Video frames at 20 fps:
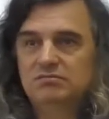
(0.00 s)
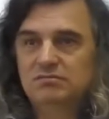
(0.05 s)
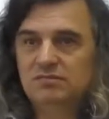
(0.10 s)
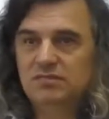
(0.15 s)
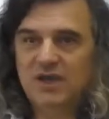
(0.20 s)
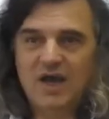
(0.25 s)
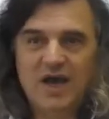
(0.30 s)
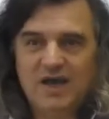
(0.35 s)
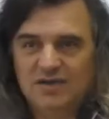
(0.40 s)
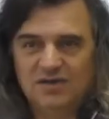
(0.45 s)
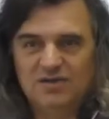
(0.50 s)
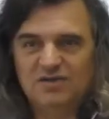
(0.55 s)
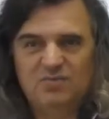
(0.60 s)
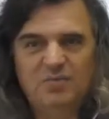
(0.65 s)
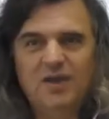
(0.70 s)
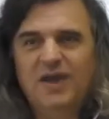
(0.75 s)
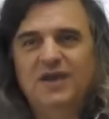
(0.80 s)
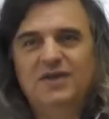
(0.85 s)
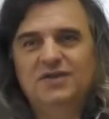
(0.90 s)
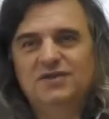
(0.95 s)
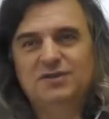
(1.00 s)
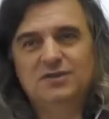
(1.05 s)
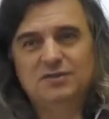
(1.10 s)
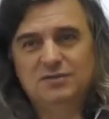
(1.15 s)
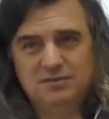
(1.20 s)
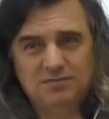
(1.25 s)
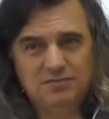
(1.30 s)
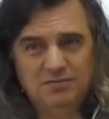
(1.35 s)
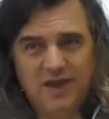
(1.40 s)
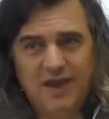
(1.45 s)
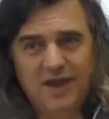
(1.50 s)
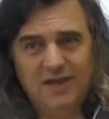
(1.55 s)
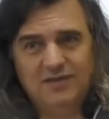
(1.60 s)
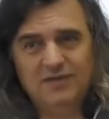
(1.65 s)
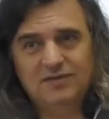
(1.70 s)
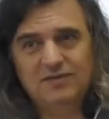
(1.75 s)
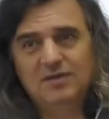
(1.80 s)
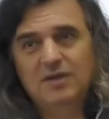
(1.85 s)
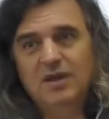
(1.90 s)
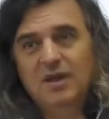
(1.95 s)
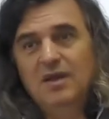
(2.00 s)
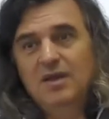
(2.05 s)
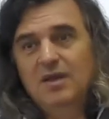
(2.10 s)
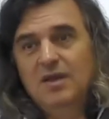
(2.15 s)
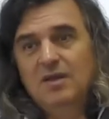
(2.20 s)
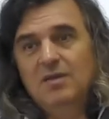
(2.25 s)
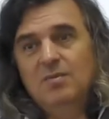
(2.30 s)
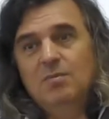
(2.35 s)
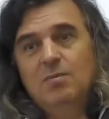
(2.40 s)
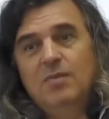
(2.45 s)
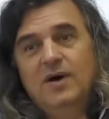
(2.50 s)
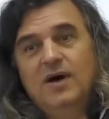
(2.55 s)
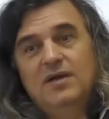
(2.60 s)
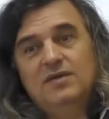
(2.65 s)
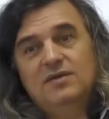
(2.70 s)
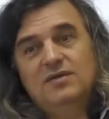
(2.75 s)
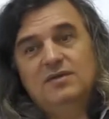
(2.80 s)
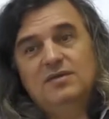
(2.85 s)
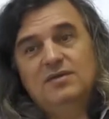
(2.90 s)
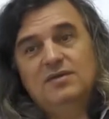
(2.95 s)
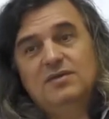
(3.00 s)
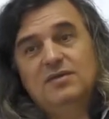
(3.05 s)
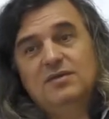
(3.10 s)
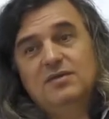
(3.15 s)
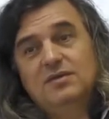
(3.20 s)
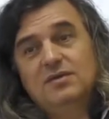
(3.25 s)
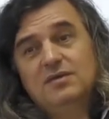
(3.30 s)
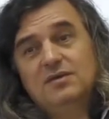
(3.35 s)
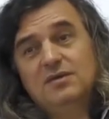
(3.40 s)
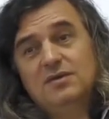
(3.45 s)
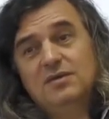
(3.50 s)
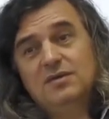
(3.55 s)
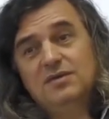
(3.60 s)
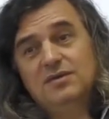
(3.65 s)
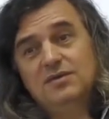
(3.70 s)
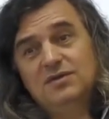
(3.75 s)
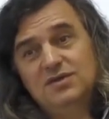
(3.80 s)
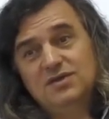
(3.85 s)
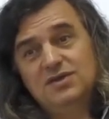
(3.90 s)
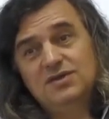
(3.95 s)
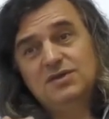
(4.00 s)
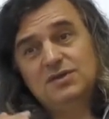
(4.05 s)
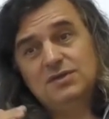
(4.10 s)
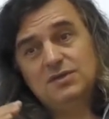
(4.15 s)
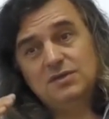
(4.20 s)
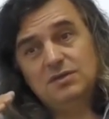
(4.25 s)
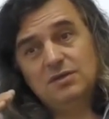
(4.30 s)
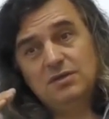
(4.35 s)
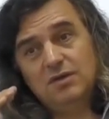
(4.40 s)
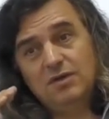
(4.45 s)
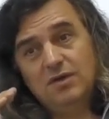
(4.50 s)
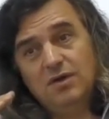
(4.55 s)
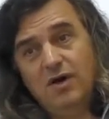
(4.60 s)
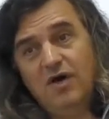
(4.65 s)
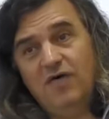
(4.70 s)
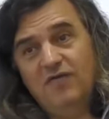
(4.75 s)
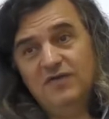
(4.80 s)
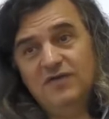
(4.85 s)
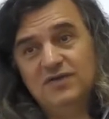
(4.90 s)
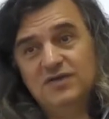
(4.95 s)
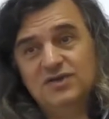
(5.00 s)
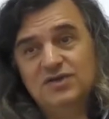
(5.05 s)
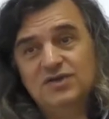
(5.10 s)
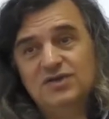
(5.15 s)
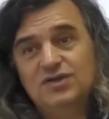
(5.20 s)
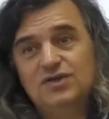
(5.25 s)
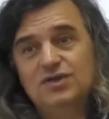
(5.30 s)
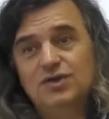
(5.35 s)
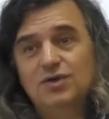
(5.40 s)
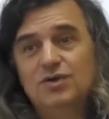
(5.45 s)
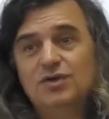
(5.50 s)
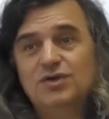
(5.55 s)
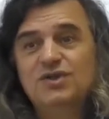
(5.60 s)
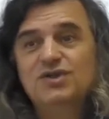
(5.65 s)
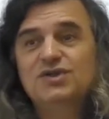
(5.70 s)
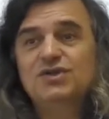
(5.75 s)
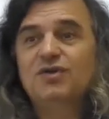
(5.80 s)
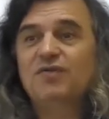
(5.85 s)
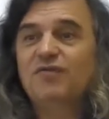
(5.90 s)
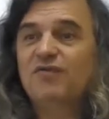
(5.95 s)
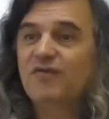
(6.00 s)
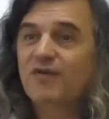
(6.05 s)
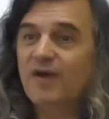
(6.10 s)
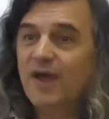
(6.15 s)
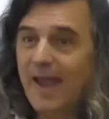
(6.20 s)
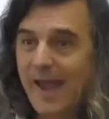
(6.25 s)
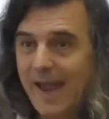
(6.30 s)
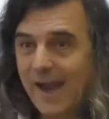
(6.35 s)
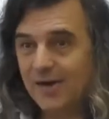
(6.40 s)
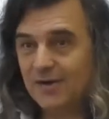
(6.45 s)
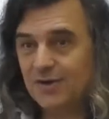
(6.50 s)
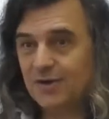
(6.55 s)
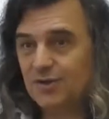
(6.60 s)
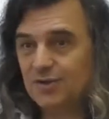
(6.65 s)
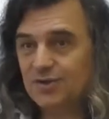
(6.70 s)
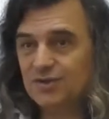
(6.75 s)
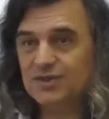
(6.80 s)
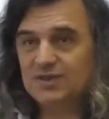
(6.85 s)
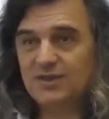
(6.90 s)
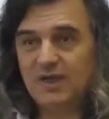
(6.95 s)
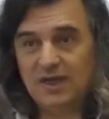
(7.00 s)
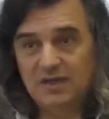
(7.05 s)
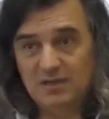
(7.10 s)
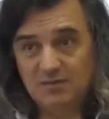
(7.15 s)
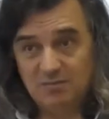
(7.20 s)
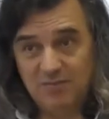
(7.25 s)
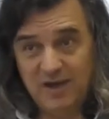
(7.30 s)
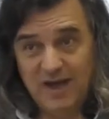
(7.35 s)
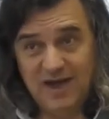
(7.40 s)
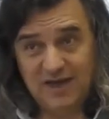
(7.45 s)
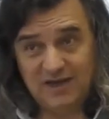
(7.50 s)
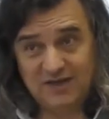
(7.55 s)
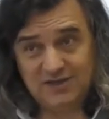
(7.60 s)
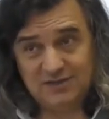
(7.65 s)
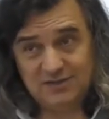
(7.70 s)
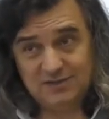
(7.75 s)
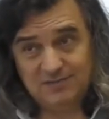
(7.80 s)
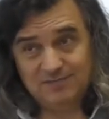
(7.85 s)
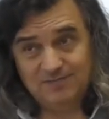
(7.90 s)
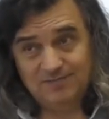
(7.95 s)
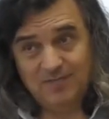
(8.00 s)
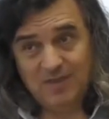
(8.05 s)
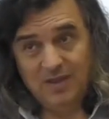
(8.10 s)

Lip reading: cut and paste method, but this is often a source of errors and bugs,